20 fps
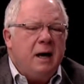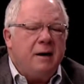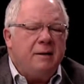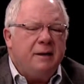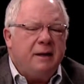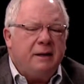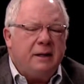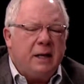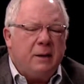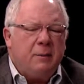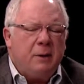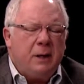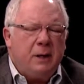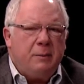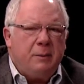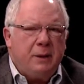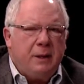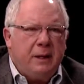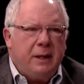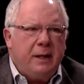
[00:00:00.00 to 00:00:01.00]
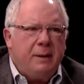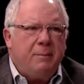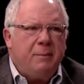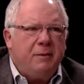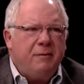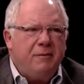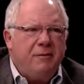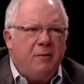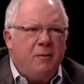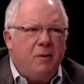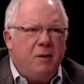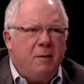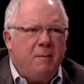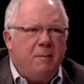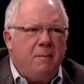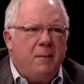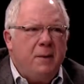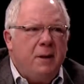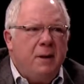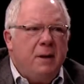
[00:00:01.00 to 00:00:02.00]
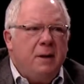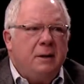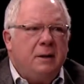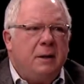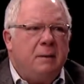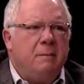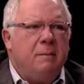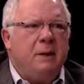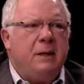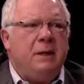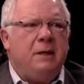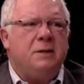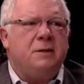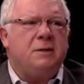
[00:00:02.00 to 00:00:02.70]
I think that might have been a HIPAA form. That means